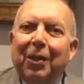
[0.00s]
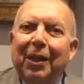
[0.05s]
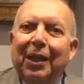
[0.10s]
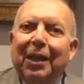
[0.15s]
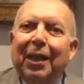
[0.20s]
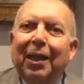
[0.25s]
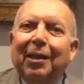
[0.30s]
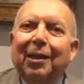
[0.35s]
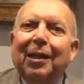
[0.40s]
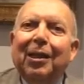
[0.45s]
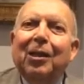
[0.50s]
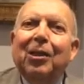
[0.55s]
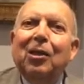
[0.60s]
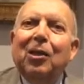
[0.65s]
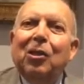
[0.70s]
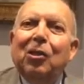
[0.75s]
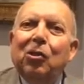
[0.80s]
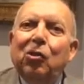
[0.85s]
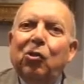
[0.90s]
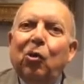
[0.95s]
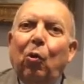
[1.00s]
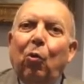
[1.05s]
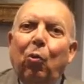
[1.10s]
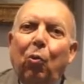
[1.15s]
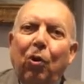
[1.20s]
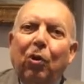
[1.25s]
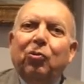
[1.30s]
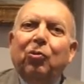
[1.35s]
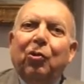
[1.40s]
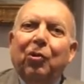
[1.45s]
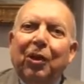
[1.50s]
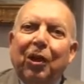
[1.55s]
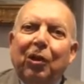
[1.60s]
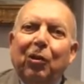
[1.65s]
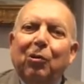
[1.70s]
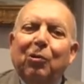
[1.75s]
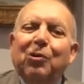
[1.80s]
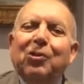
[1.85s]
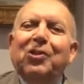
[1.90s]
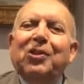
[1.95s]
immediately. So water
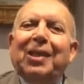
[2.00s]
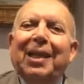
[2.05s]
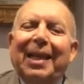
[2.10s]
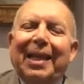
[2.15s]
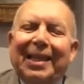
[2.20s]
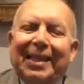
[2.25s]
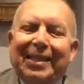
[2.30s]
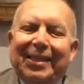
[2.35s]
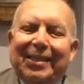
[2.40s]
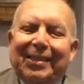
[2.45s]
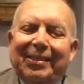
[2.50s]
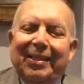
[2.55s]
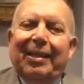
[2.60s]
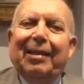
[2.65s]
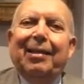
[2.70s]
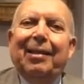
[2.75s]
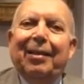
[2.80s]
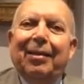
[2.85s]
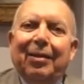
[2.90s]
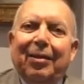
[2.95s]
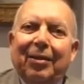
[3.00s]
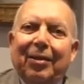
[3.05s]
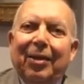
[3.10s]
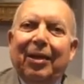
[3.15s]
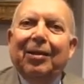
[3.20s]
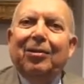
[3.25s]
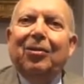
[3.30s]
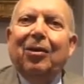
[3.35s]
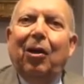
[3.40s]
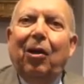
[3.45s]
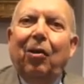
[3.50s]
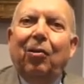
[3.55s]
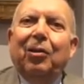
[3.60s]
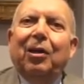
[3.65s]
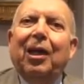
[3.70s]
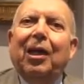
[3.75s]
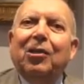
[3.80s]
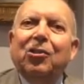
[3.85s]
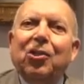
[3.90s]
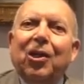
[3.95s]
reuse is still not
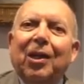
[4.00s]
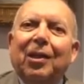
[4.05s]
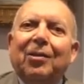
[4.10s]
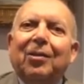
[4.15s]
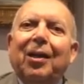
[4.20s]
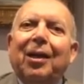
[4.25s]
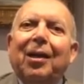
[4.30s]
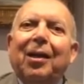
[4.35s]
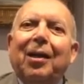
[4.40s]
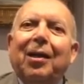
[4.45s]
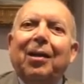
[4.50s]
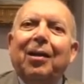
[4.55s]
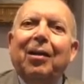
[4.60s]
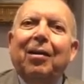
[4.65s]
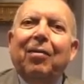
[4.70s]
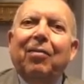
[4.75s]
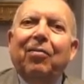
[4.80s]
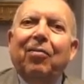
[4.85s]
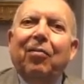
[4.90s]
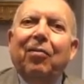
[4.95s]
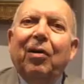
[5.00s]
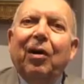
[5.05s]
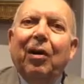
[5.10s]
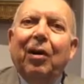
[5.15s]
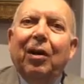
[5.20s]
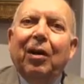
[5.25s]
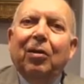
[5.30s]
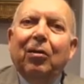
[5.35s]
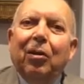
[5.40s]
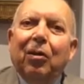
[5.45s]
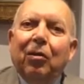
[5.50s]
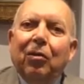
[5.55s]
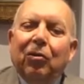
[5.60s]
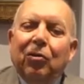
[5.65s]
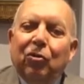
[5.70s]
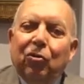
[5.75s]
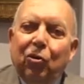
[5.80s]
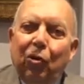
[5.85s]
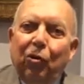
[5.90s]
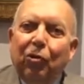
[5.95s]
on the agenda,
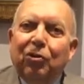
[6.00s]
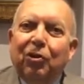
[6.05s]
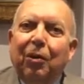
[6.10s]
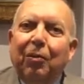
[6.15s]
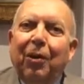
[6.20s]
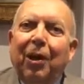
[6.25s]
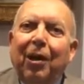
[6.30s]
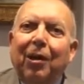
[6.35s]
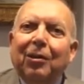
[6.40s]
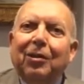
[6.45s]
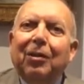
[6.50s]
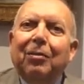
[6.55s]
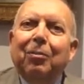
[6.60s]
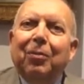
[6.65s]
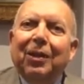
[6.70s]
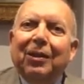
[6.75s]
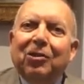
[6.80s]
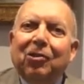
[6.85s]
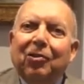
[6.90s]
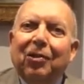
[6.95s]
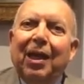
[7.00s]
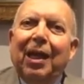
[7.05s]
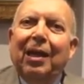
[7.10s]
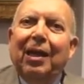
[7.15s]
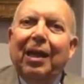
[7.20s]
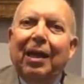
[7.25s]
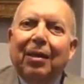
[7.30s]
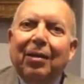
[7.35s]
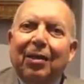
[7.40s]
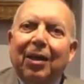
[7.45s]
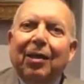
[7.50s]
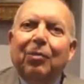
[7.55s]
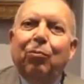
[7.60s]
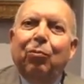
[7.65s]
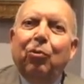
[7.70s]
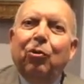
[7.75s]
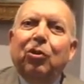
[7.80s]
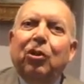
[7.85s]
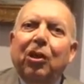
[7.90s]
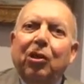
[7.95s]
talked about, but really
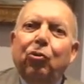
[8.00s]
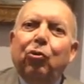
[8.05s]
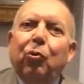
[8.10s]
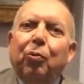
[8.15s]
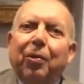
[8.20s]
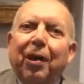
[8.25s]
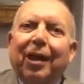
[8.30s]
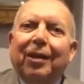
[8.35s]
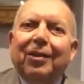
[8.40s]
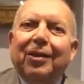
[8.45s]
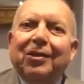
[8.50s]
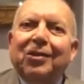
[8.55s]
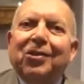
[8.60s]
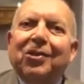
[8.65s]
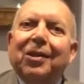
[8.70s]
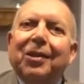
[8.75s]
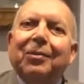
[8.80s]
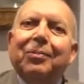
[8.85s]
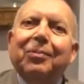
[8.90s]
not put into practice.